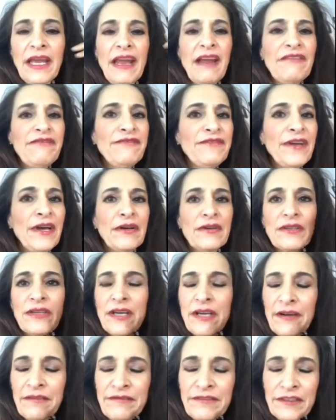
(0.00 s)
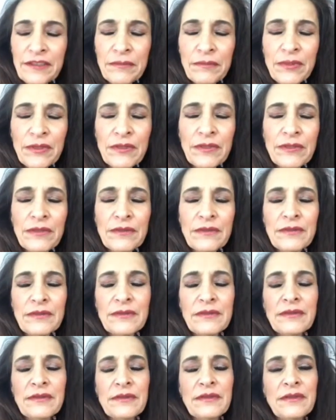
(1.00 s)
It felt comfortable.
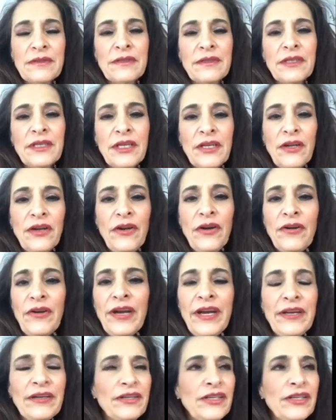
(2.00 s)
Her,